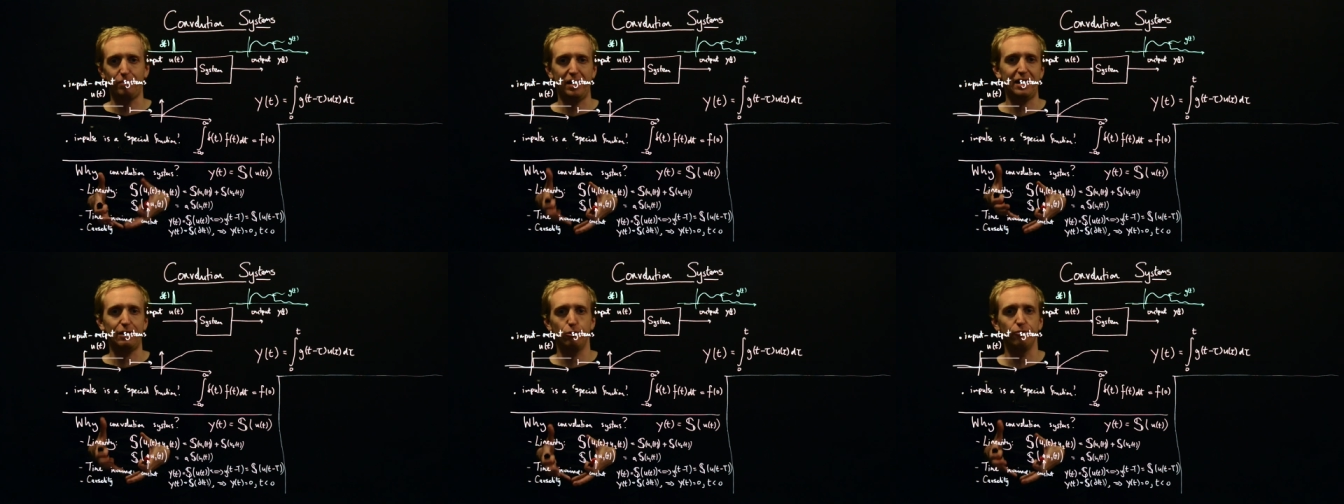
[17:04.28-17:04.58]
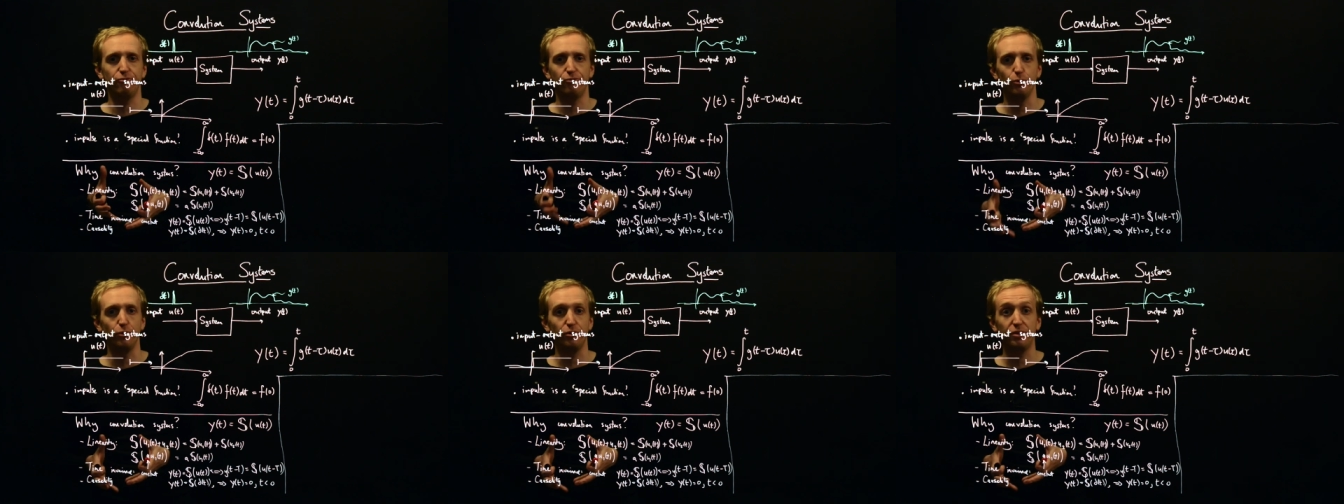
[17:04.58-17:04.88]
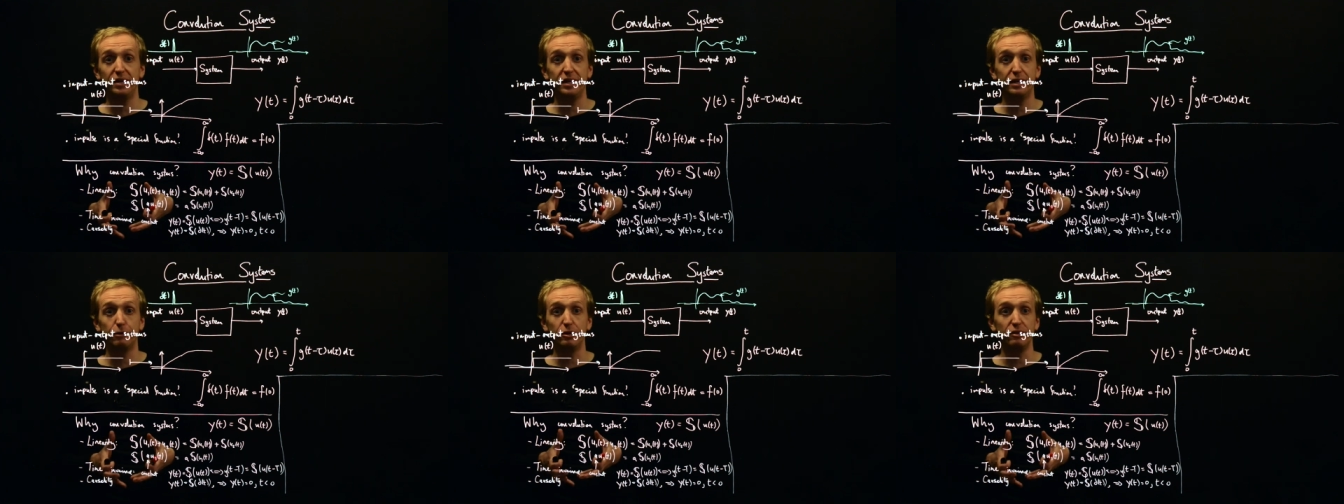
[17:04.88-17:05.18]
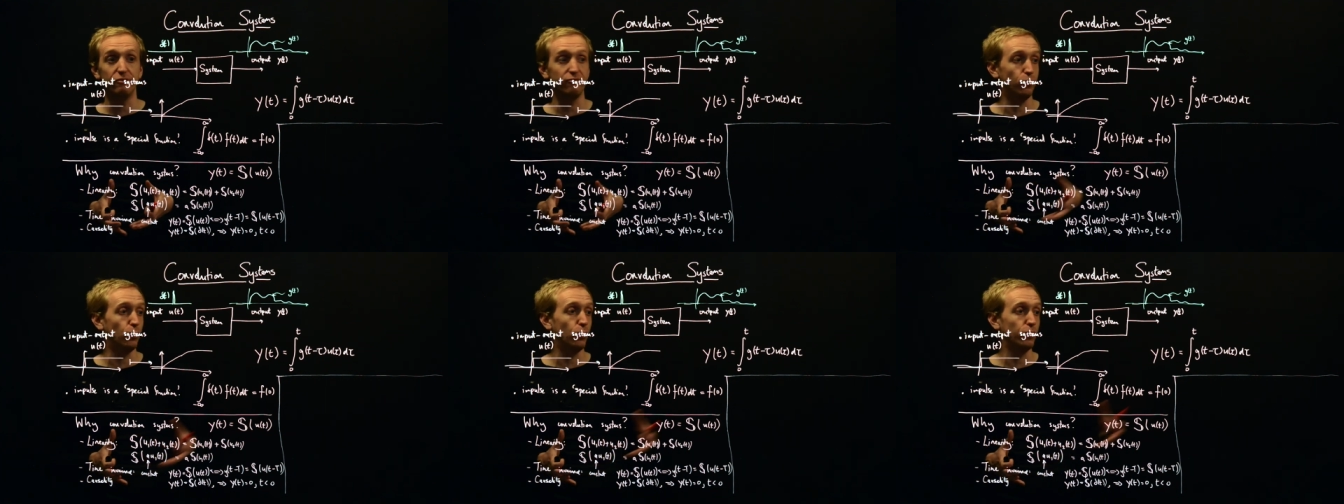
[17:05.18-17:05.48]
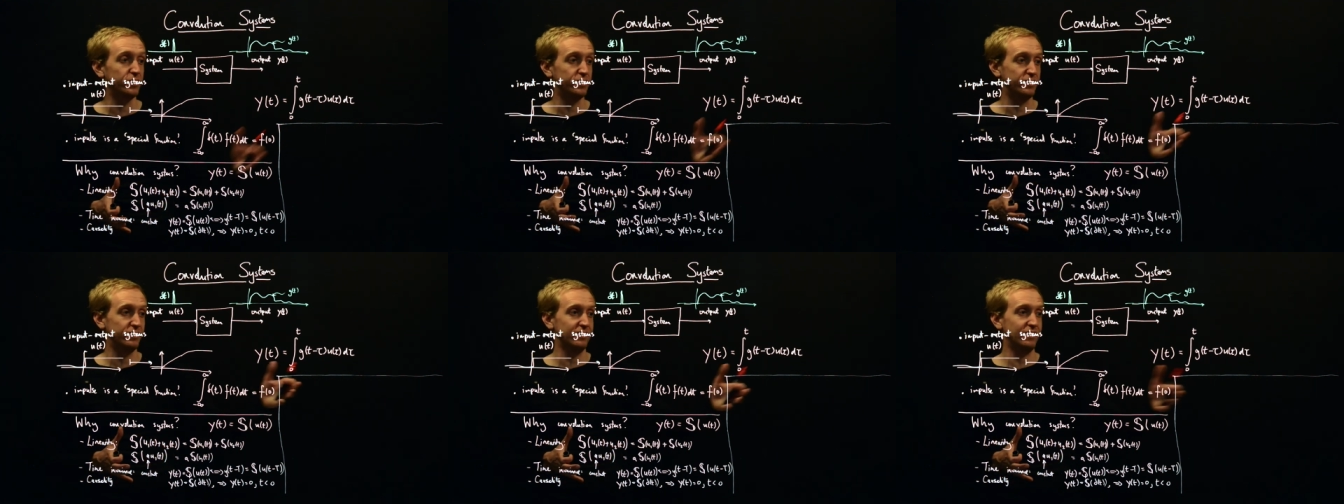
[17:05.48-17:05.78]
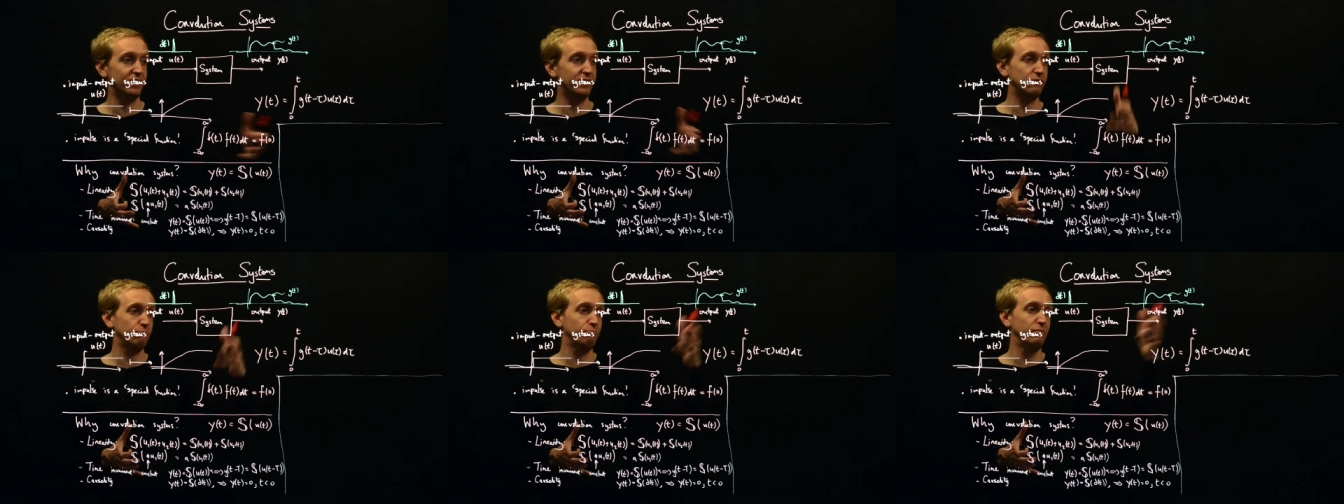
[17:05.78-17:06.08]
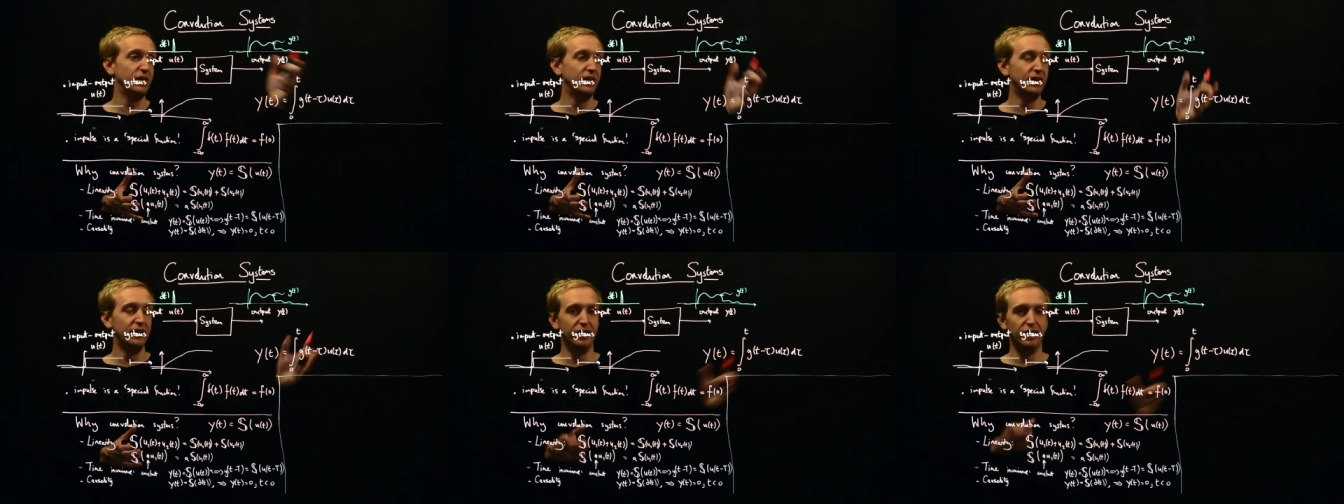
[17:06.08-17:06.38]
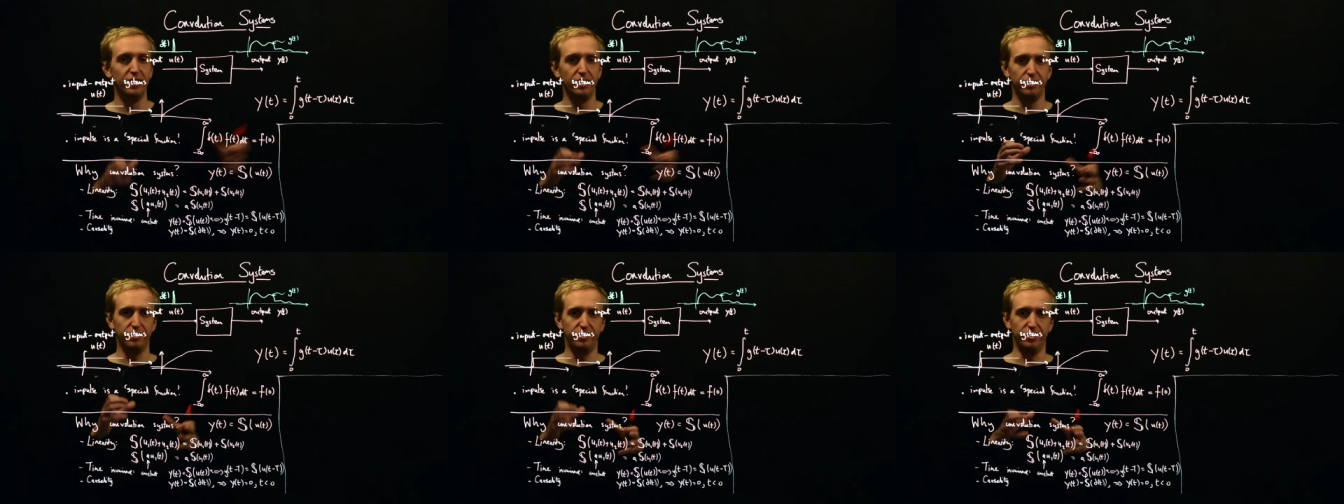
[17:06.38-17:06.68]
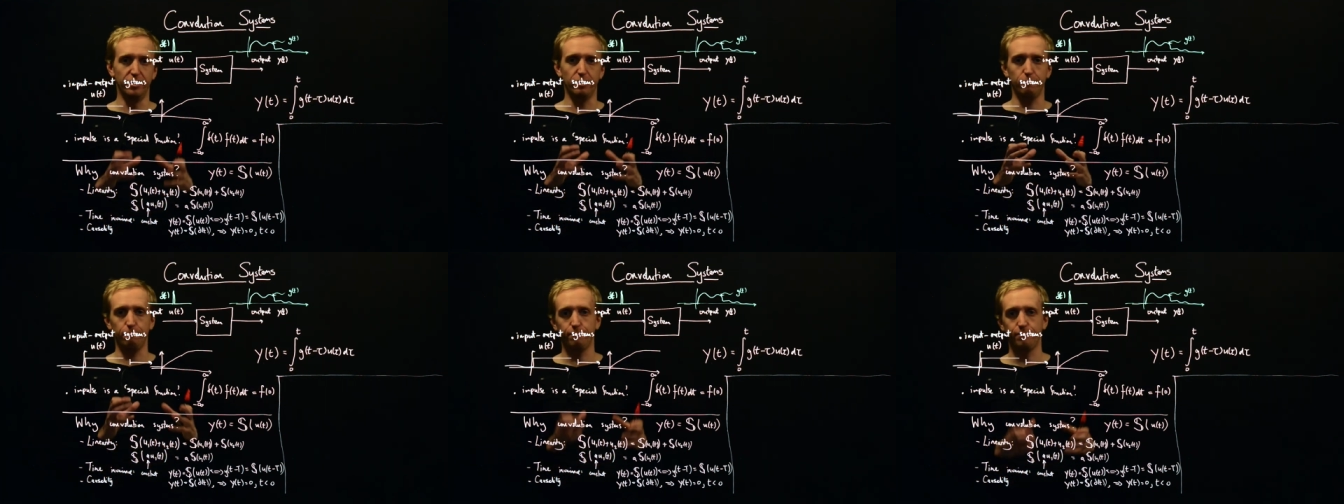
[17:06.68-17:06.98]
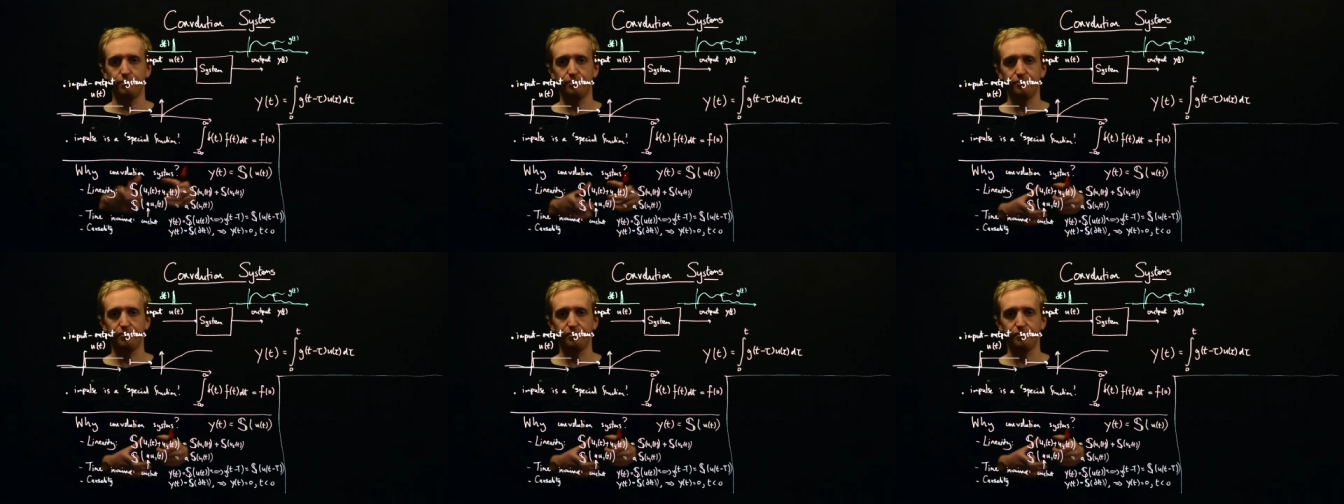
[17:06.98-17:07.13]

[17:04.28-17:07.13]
powerful theory for this is like the